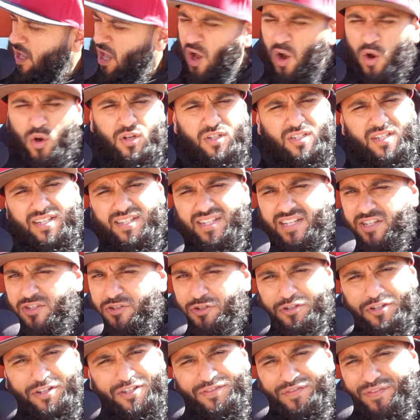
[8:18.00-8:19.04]
Or is the
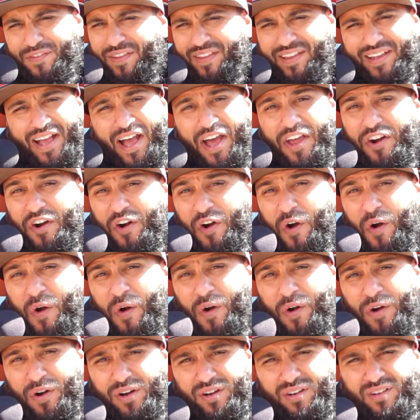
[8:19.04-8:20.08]
sister just feeling kind of
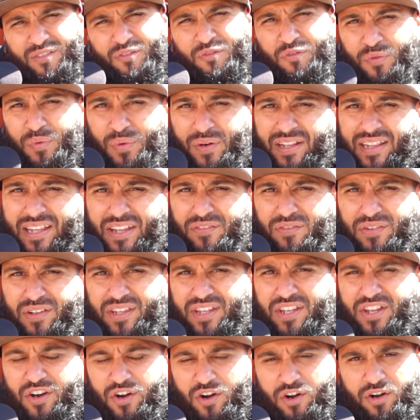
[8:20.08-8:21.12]
hurt? Really,
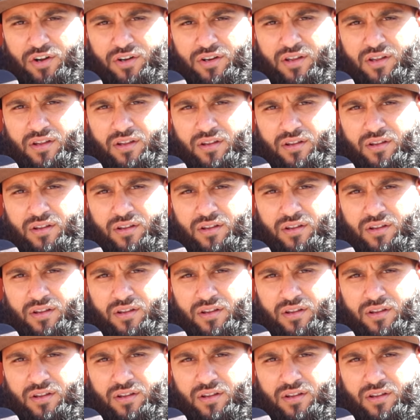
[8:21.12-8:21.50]
really hurt?